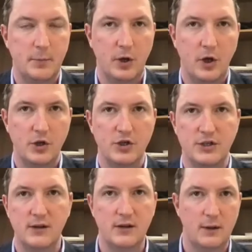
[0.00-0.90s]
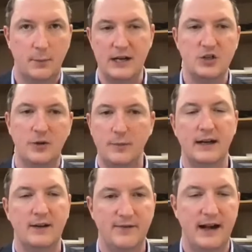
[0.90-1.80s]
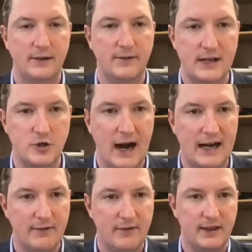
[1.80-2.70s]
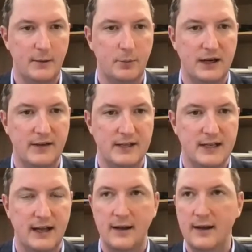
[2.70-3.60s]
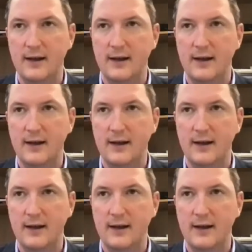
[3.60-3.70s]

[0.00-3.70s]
because the British government had effectively tried everything previously